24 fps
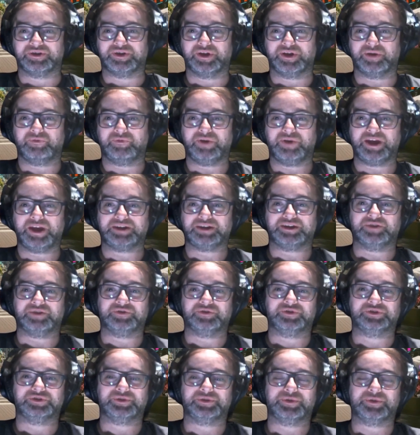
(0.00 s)
a re-edit
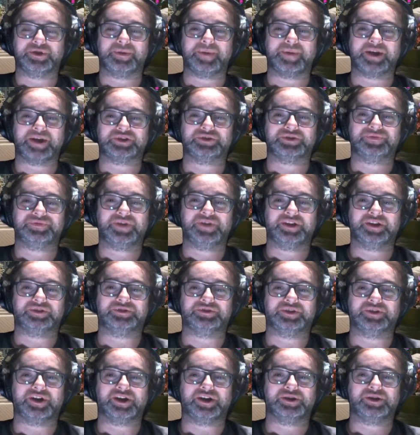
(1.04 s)
of some of the Mass Effect
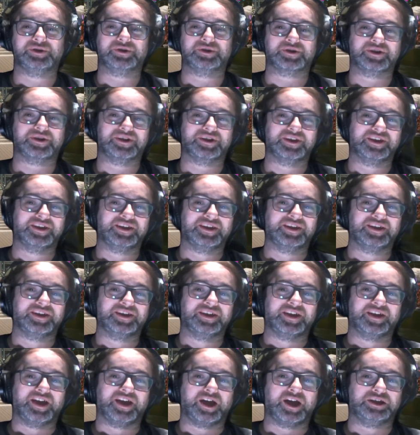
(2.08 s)
dialogue,
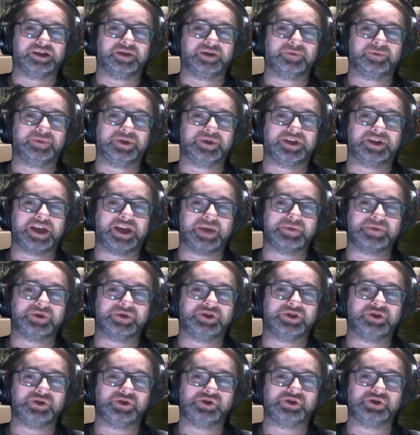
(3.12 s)
and it became a
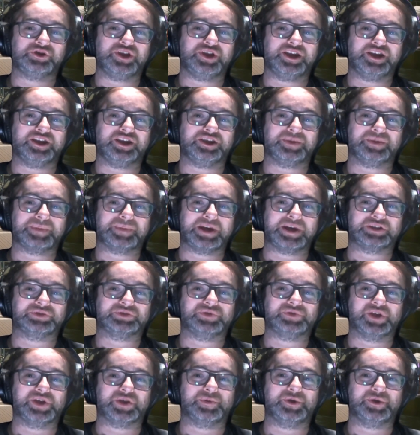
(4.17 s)
huge thing in the Mass
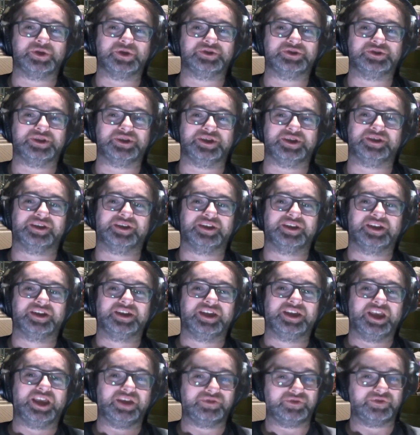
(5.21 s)
Effect community.
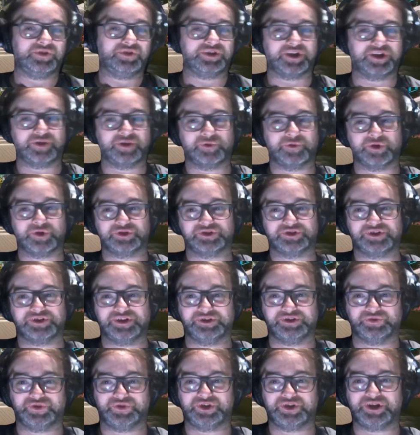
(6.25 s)
Even if you don't watch
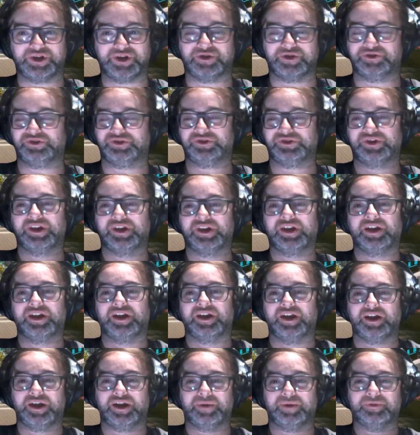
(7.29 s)
his videos,
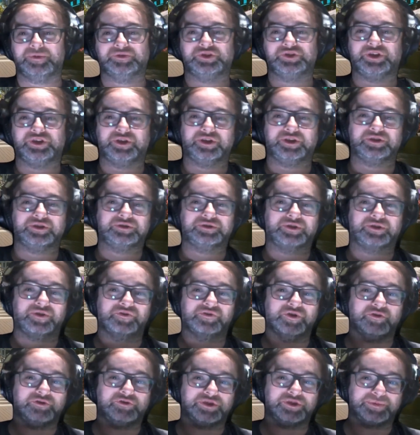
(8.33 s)
um, obviously I got
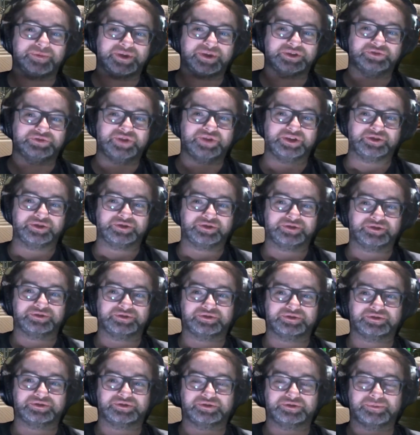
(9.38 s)
involved with the Mass Effect
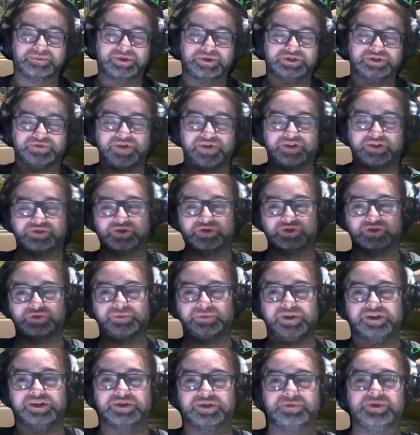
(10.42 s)
Mass Effect
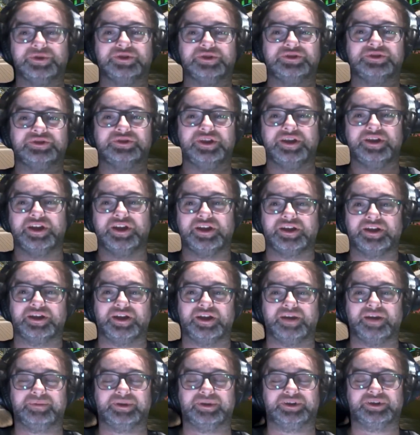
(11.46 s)
cosplay community,
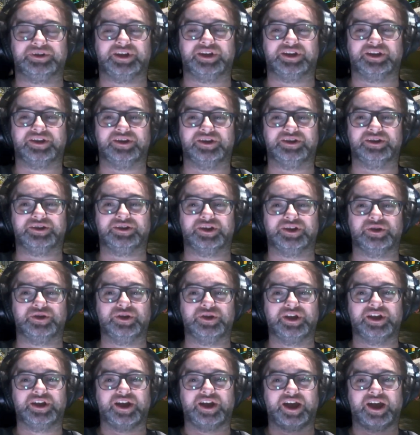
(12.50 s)
about a decade ago,
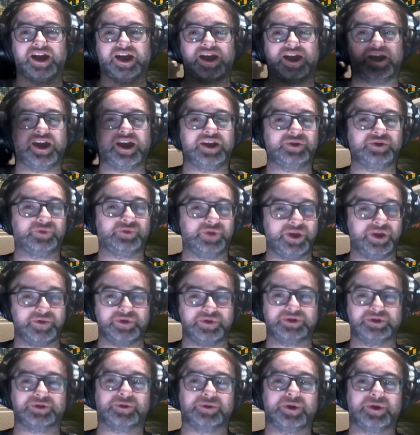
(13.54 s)
and we
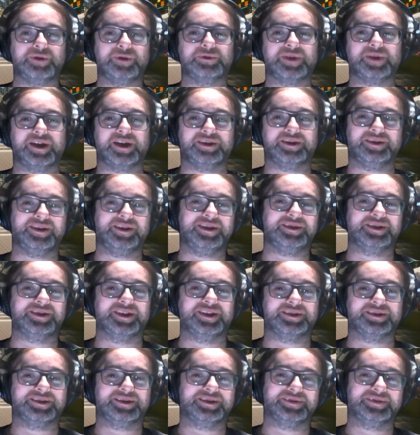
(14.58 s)
would quote that at each
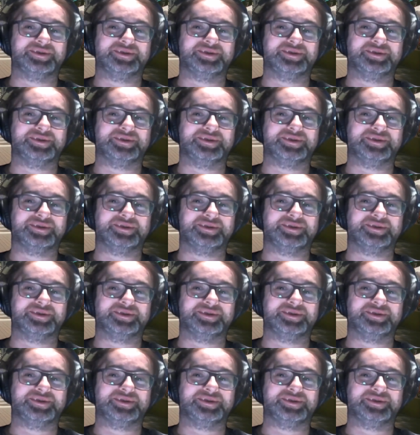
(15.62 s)
other